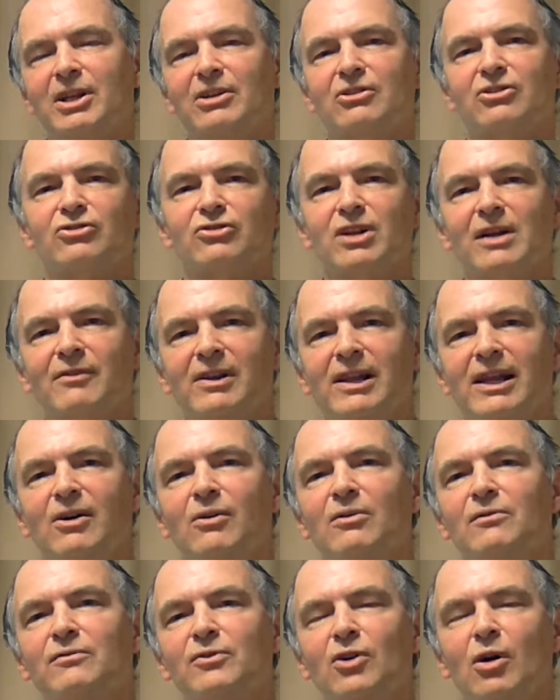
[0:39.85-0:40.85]
then travel
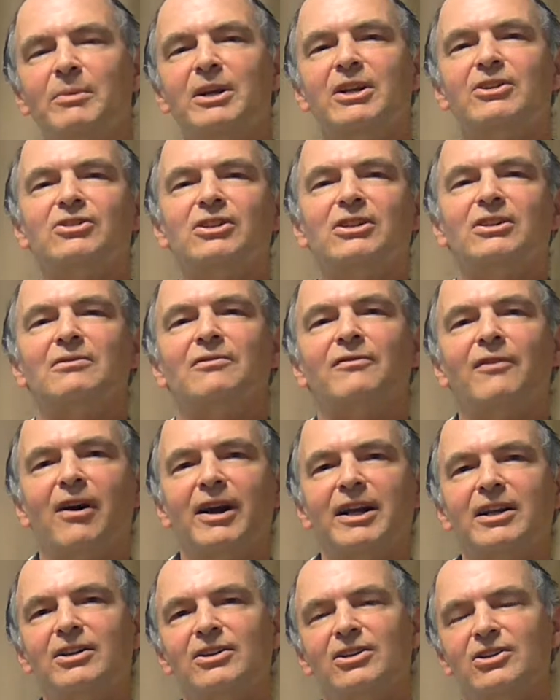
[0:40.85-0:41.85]
out from it and
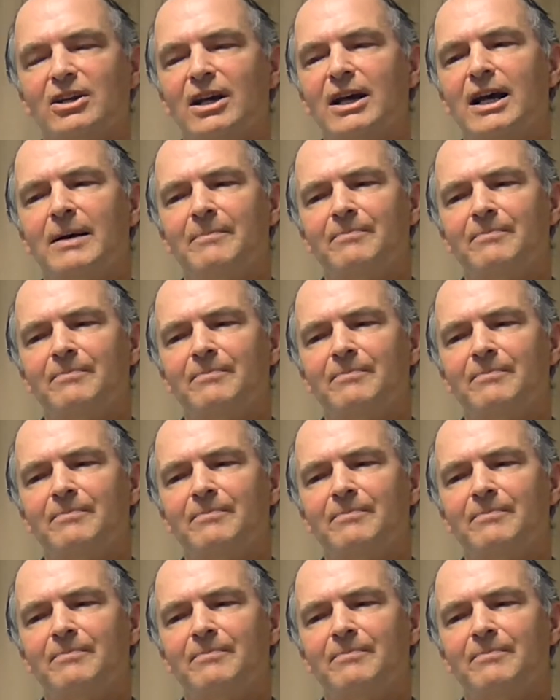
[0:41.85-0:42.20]
find